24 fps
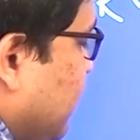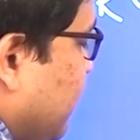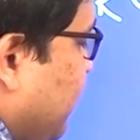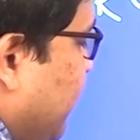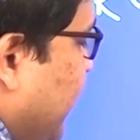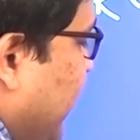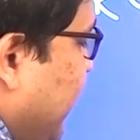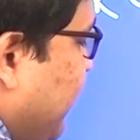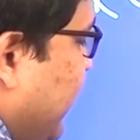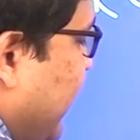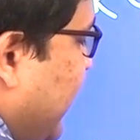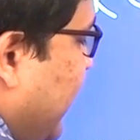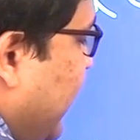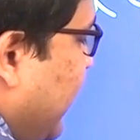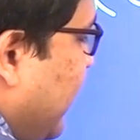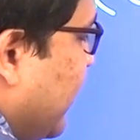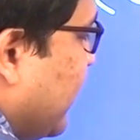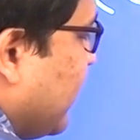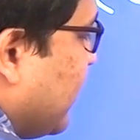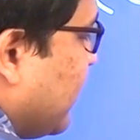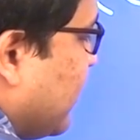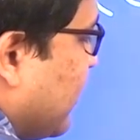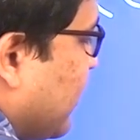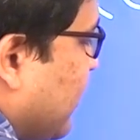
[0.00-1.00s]
Vp
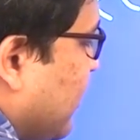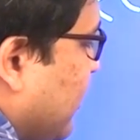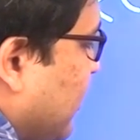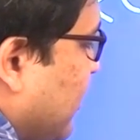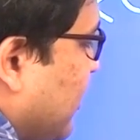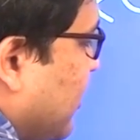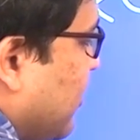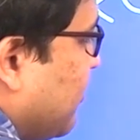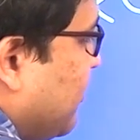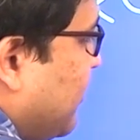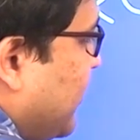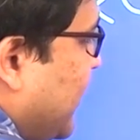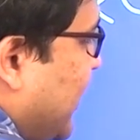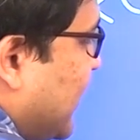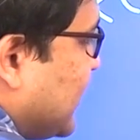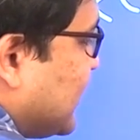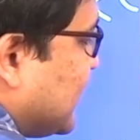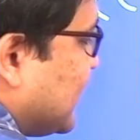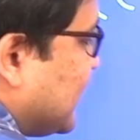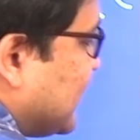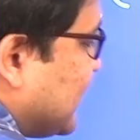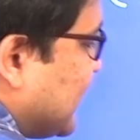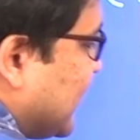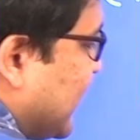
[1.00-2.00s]

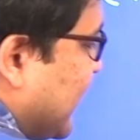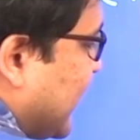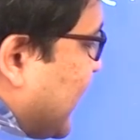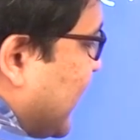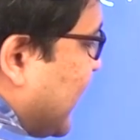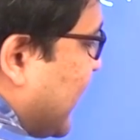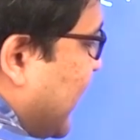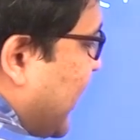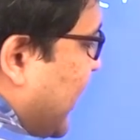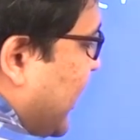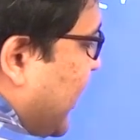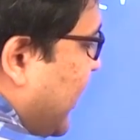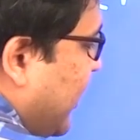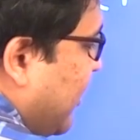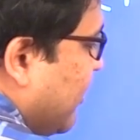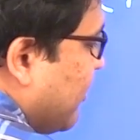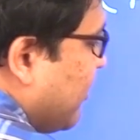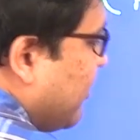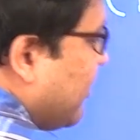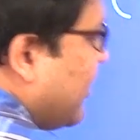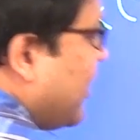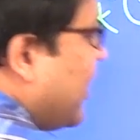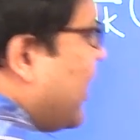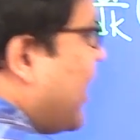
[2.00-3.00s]
plus k,
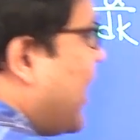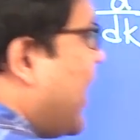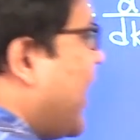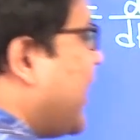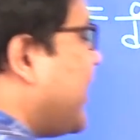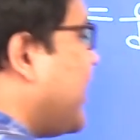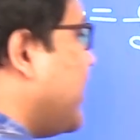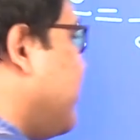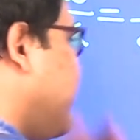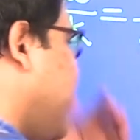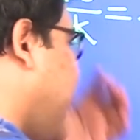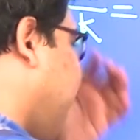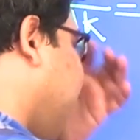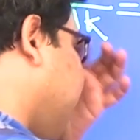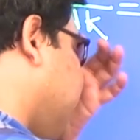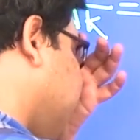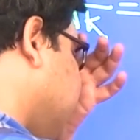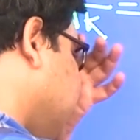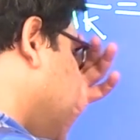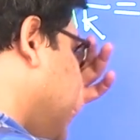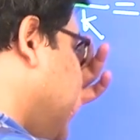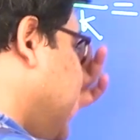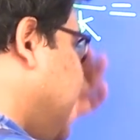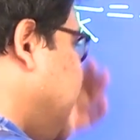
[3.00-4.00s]
I can
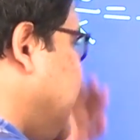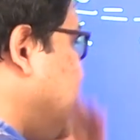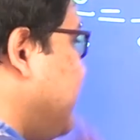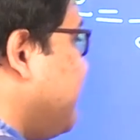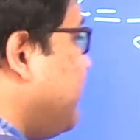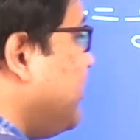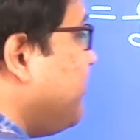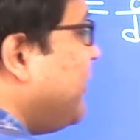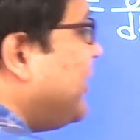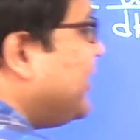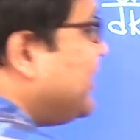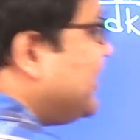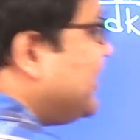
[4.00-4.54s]
write dVp